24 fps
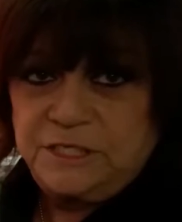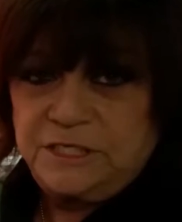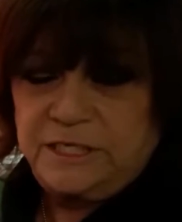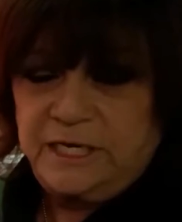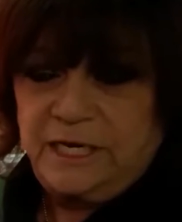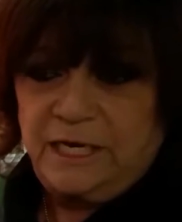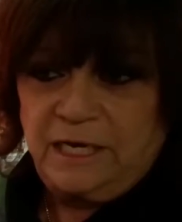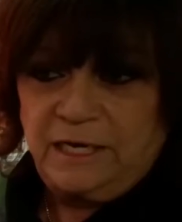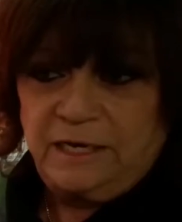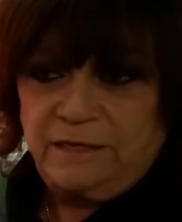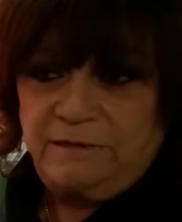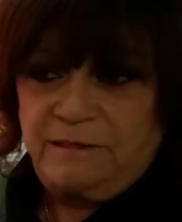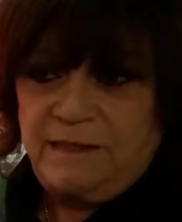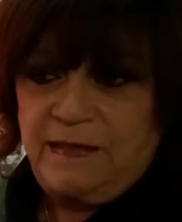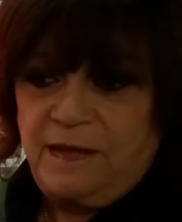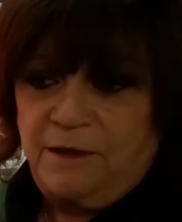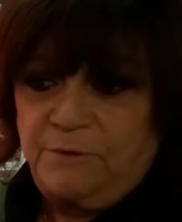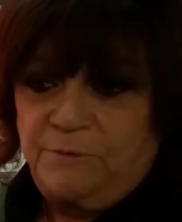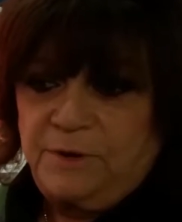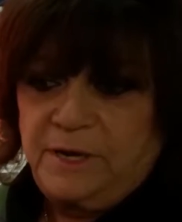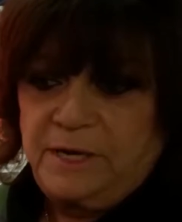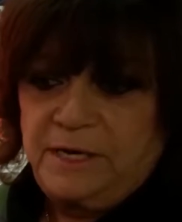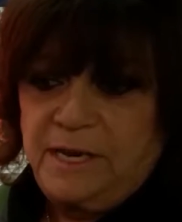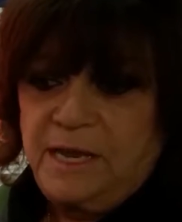the title on
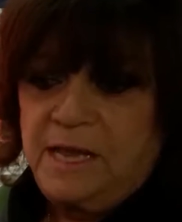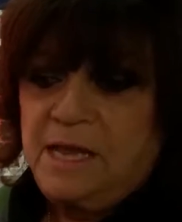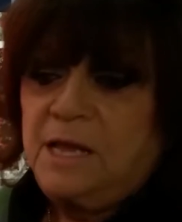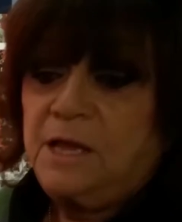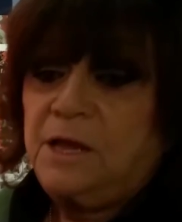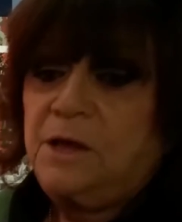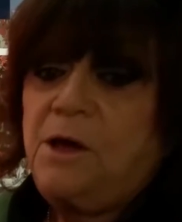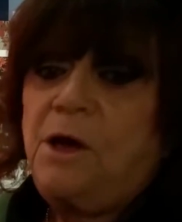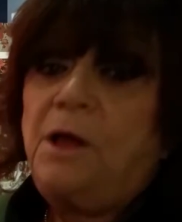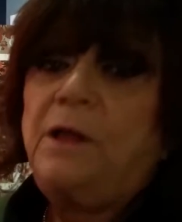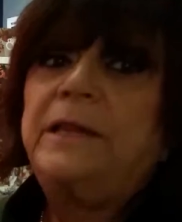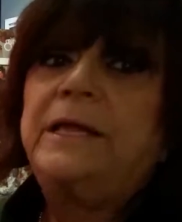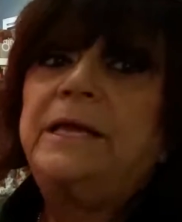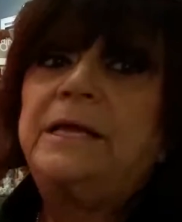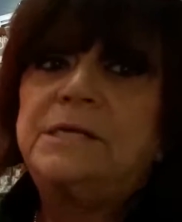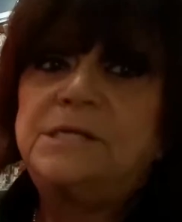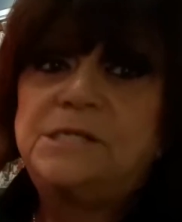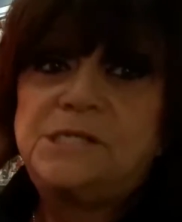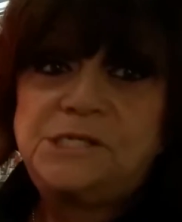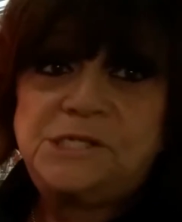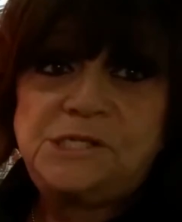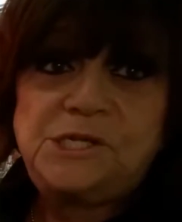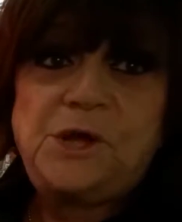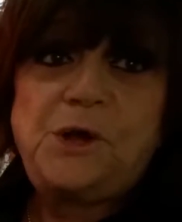that one, calling it
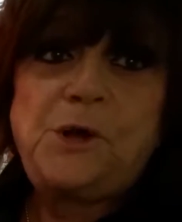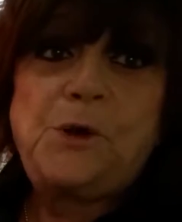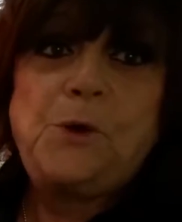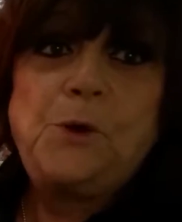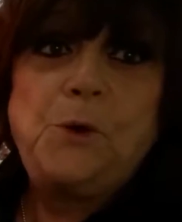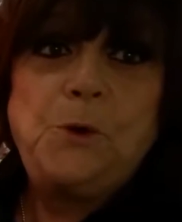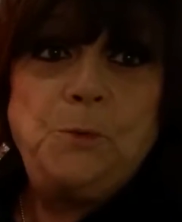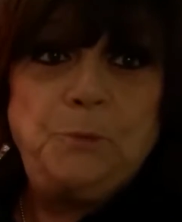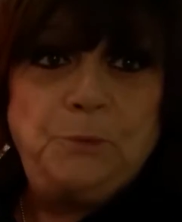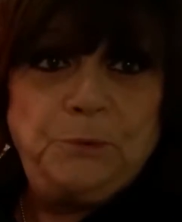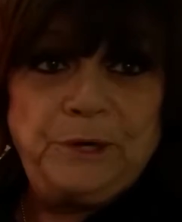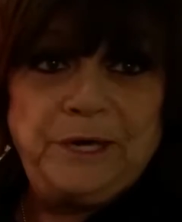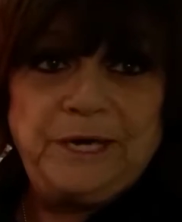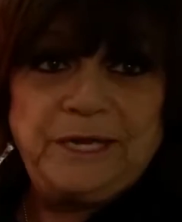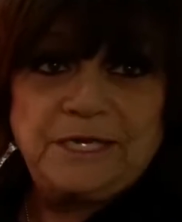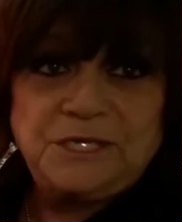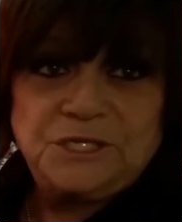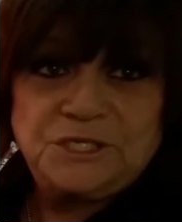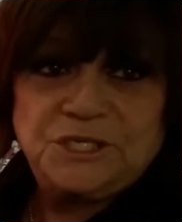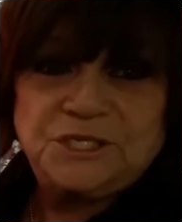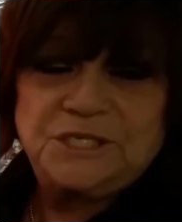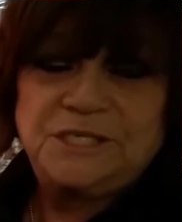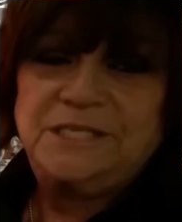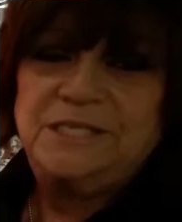So
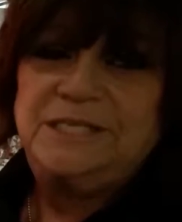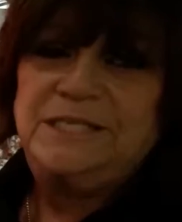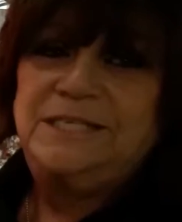British.